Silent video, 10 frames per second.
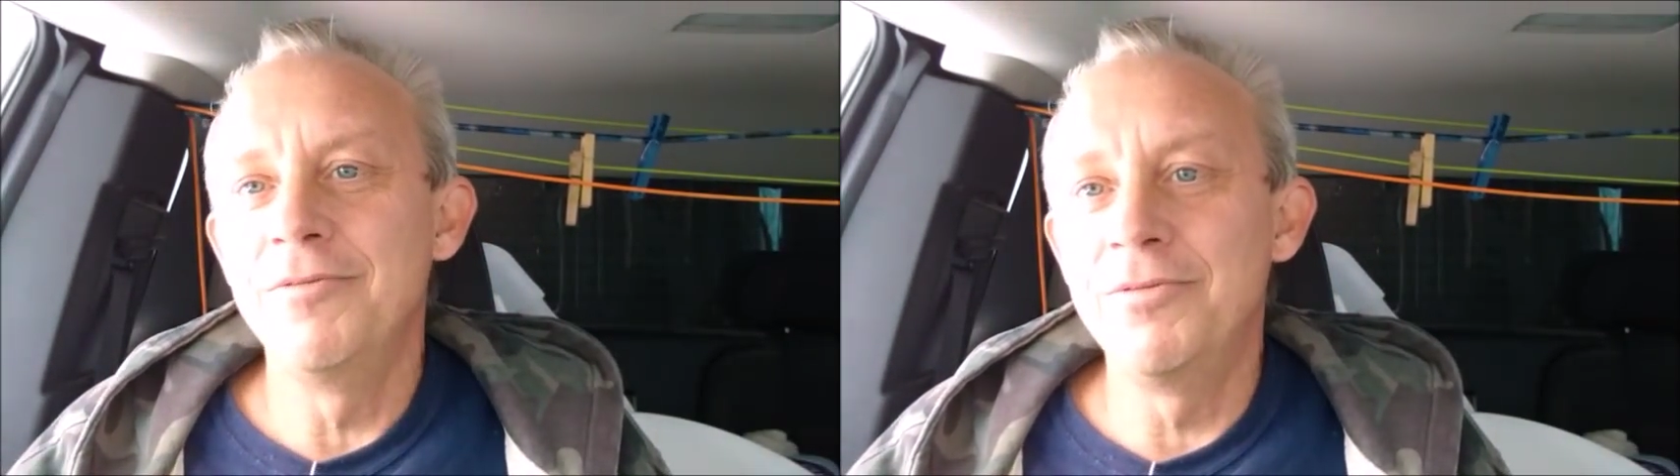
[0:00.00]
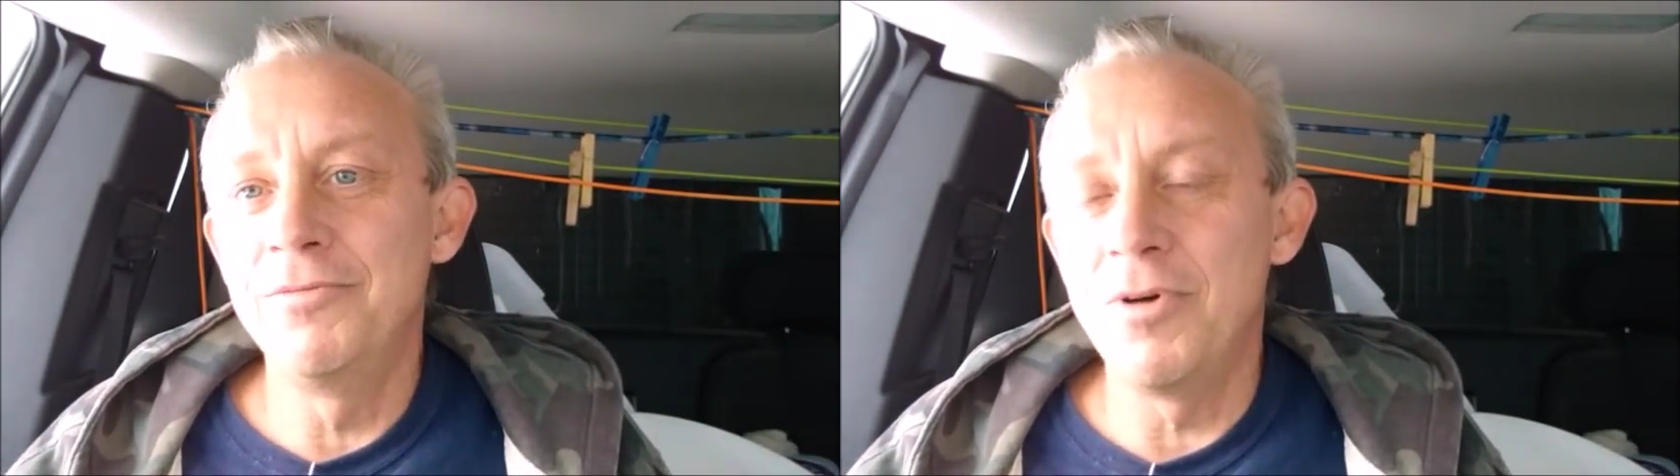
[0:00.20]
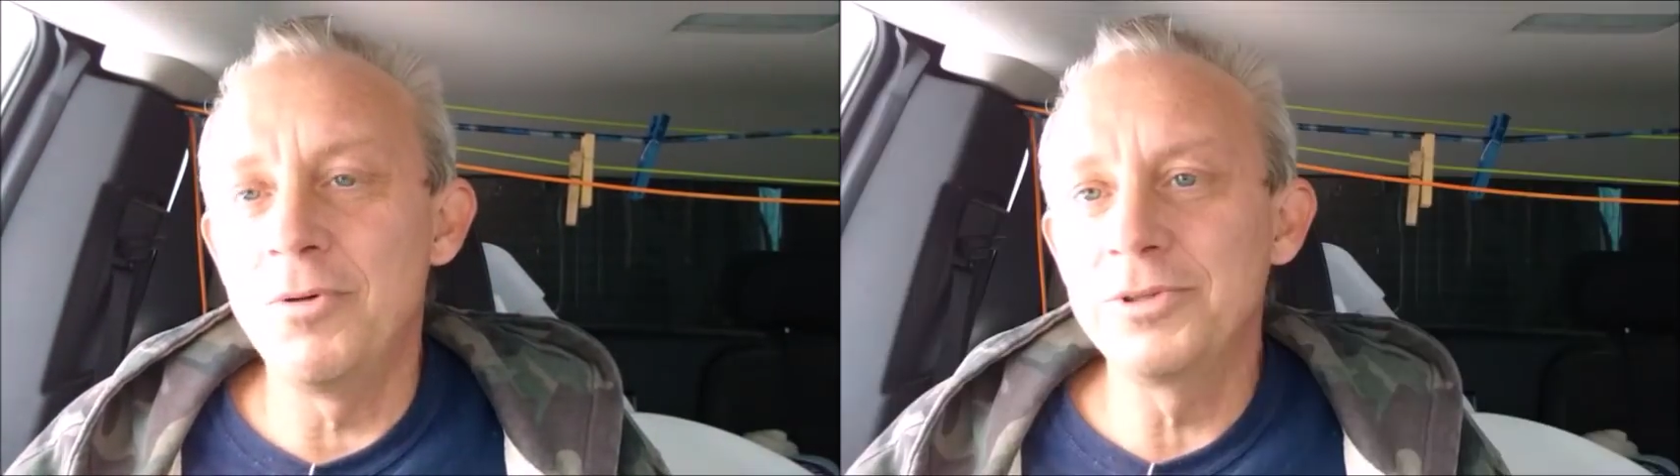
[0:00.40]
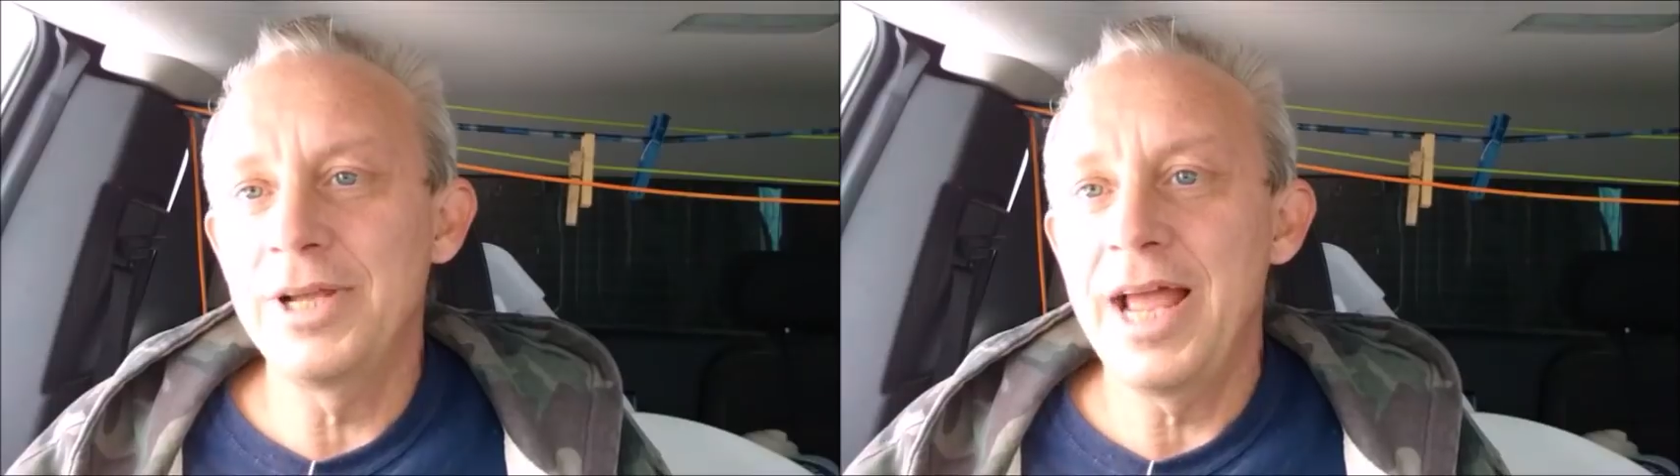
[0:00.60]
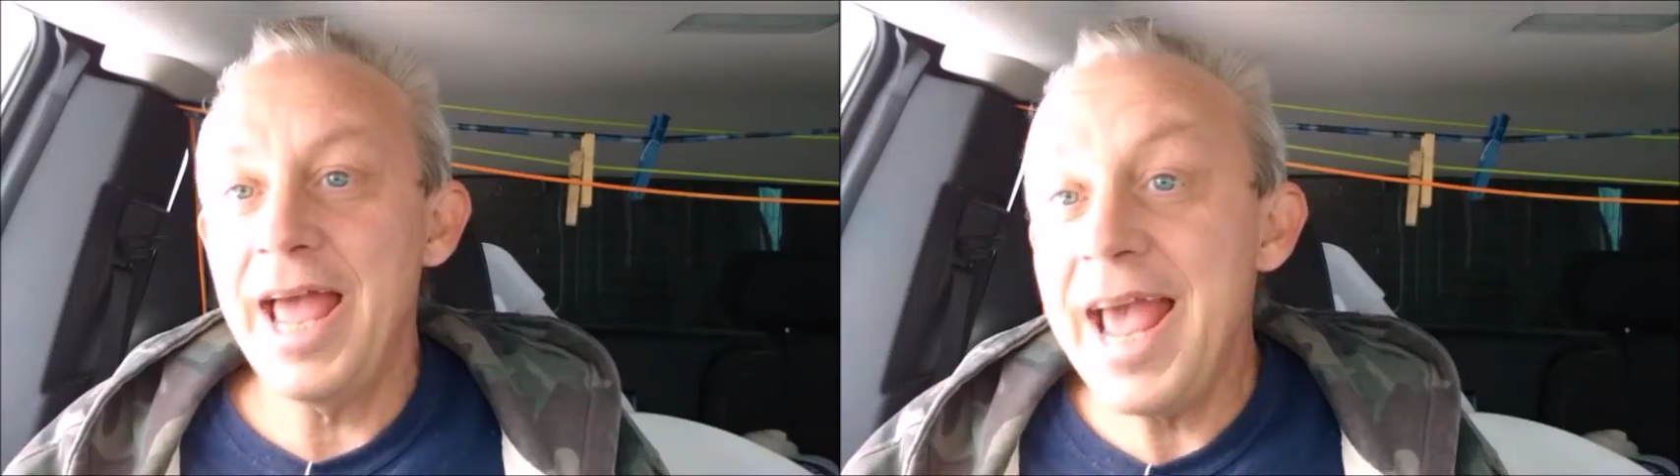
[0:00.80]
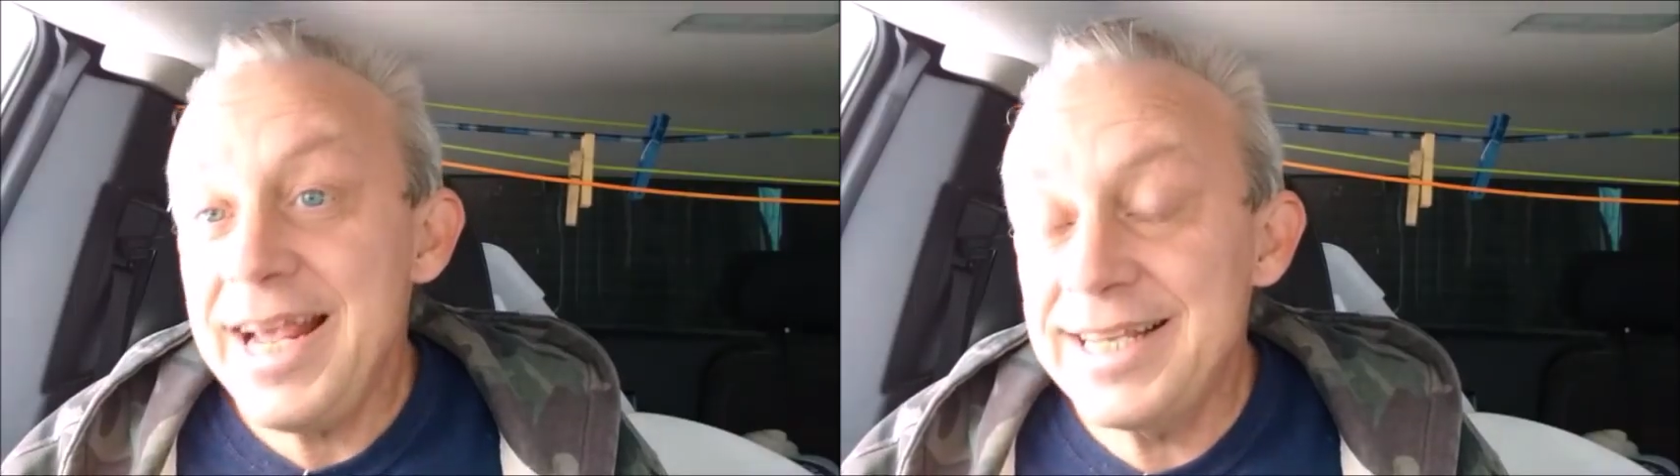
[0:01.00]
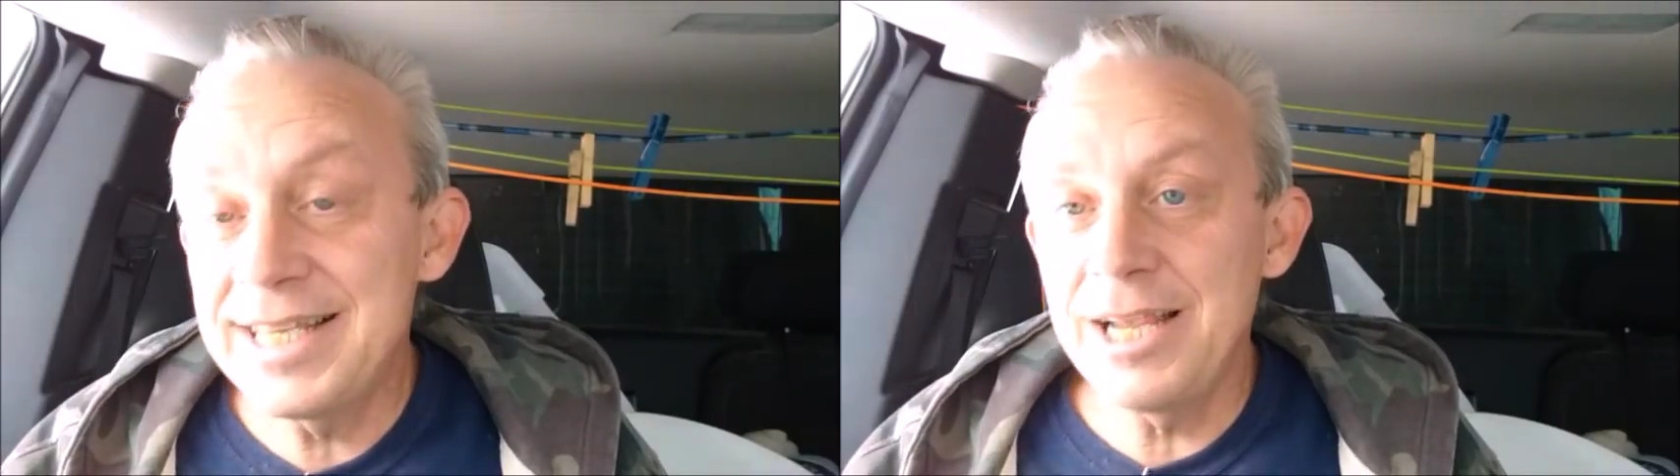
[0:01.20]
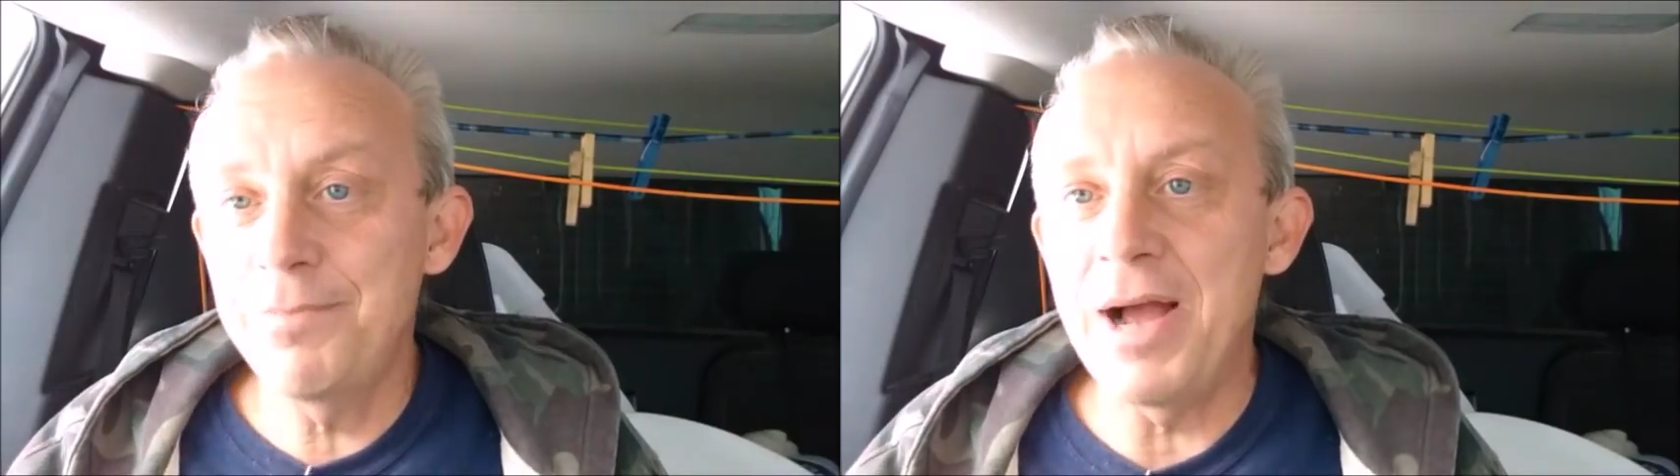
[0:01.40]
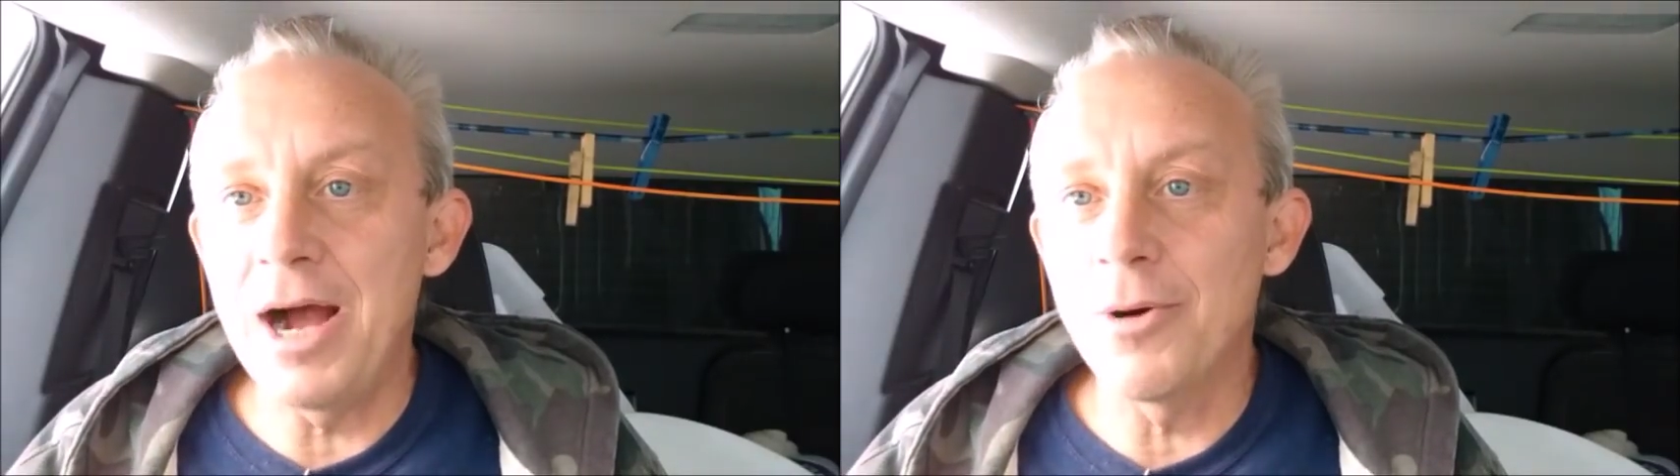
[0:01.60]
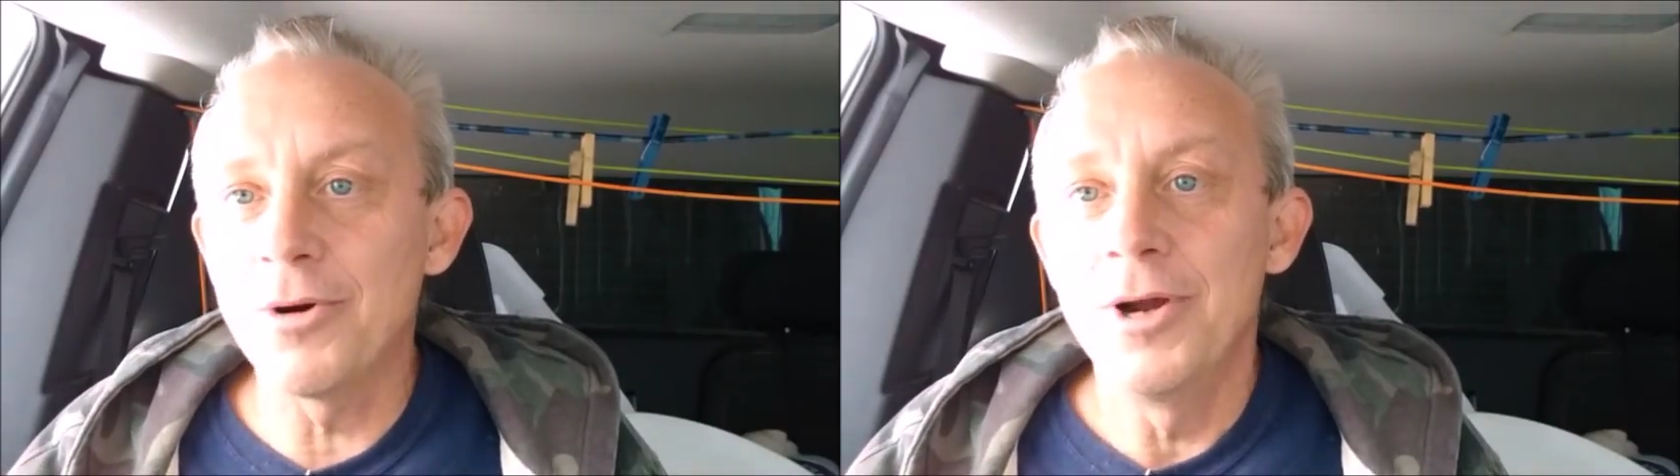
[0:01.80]
volt A C
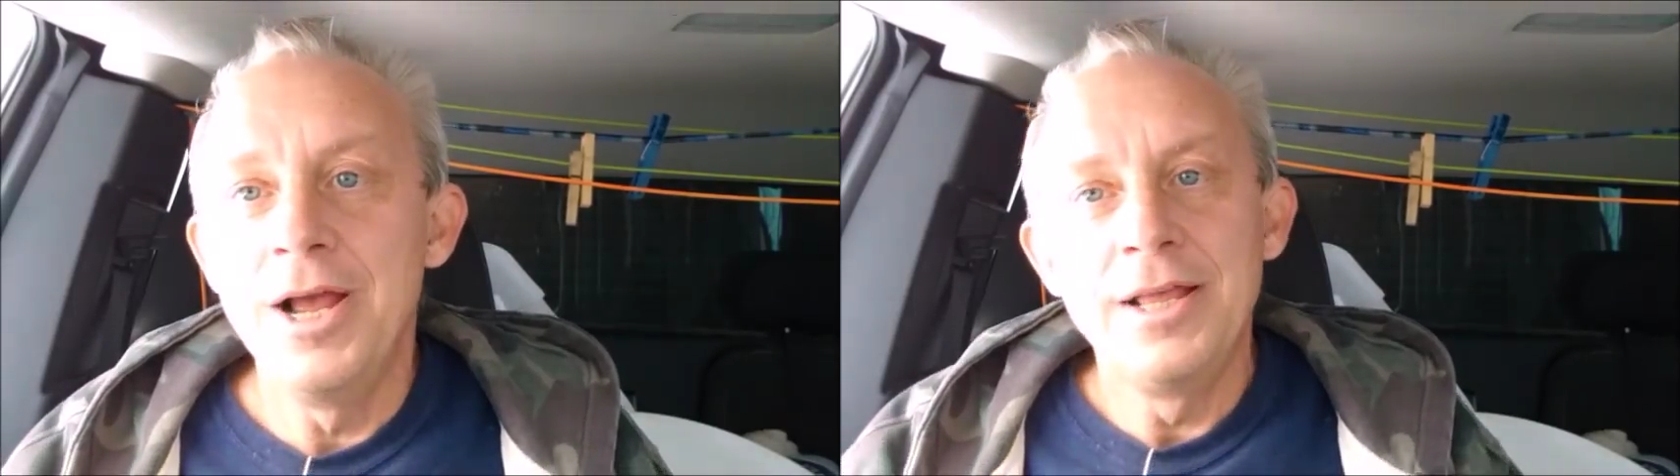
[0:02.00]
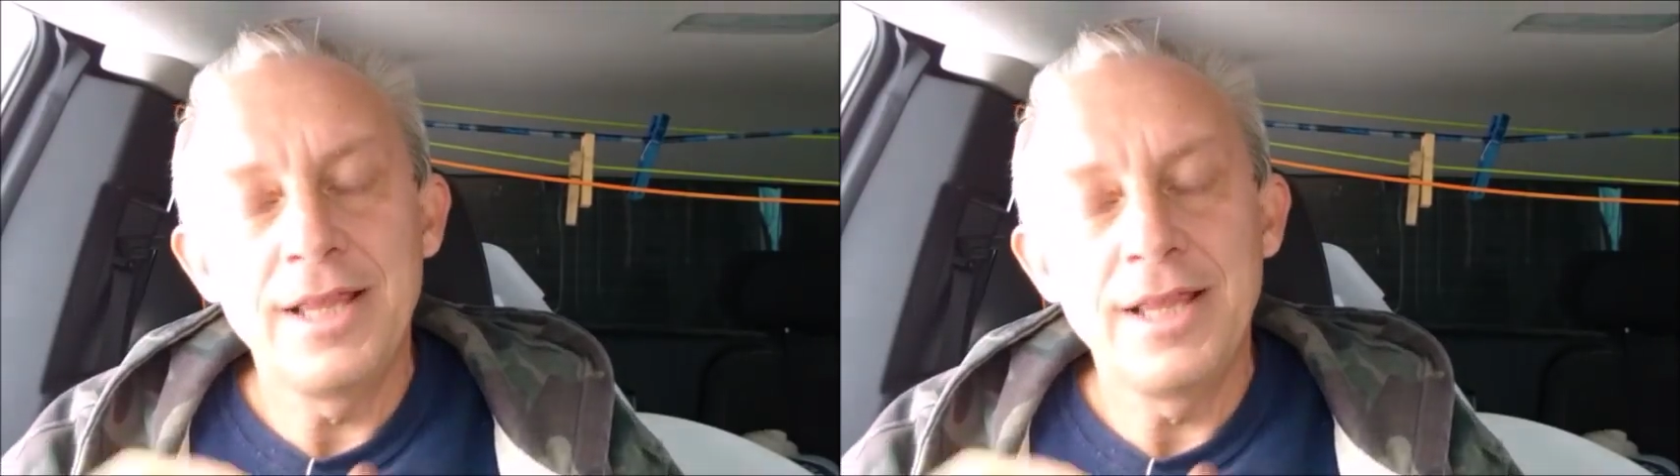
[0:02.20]
power